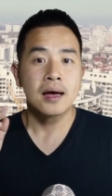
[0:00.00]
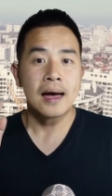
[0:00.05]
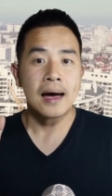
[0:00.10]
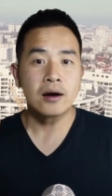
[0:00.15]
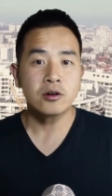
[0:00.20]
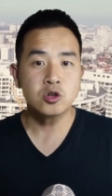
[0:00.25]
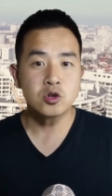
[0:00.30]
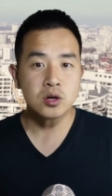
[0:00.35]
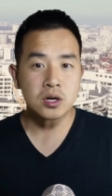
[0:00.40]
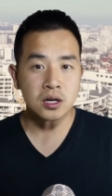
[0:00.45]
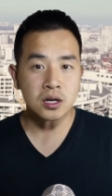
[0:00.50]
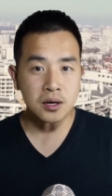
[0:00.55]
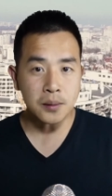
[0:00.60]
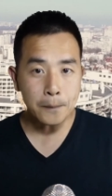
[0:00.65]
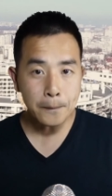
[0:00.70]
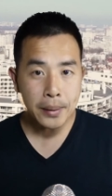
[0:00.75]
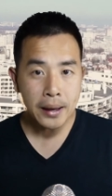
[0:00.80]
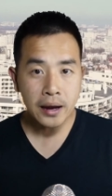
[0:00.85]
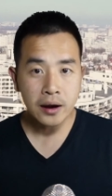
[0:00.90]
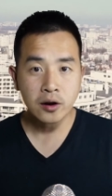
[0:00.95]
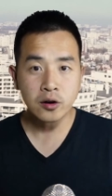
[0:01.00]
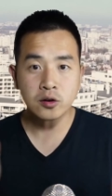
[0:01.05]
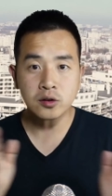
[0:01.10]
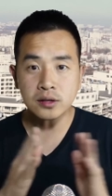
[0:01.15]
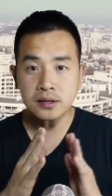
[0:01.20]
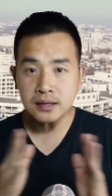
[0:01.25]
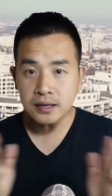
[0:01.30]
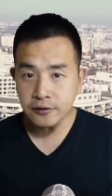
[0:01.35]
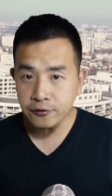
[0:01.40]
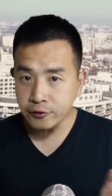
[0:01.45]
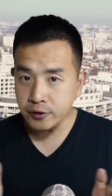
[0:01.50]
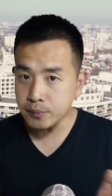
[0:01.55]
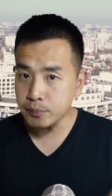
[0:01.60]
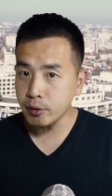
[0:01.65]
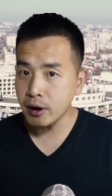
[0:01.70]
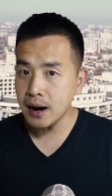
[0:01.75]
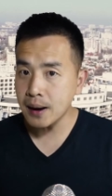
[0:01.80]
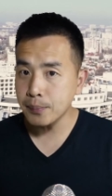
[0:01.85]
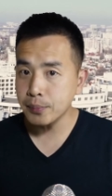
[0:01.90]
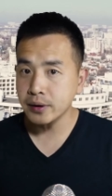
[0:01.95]
how you can compare different
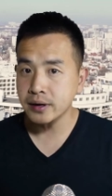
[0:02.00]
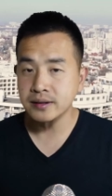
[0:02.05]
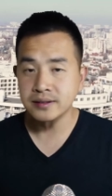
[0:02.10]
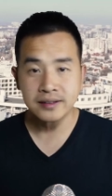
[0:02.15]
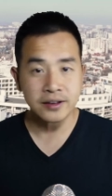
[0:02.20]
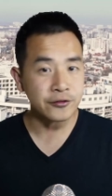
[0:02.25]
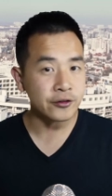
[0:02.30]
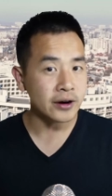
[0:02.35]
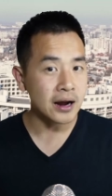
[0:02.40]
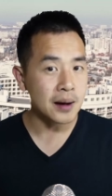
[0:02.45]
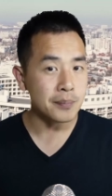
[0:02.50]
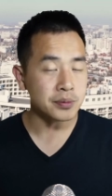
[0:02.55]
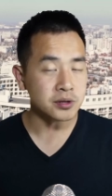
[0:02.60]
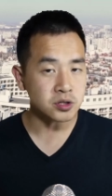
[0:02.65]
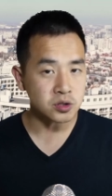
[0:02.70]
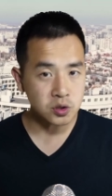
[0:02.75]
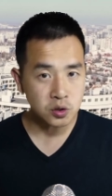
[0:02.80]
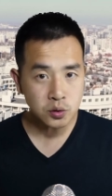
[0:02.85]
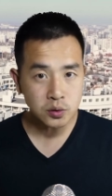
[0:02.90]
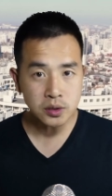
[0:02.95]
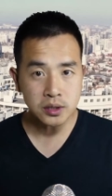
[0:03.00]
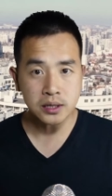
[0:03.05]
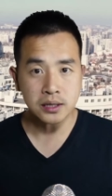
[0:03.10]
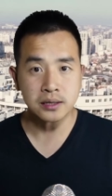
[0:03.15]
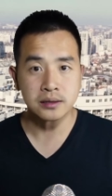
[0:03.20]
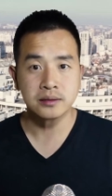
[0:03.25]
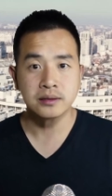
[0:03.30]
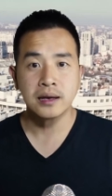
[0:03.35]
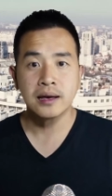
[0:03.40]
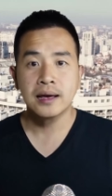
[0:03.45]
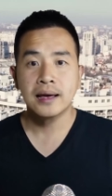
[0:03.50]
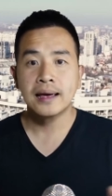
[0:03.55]
properties, different opportunities,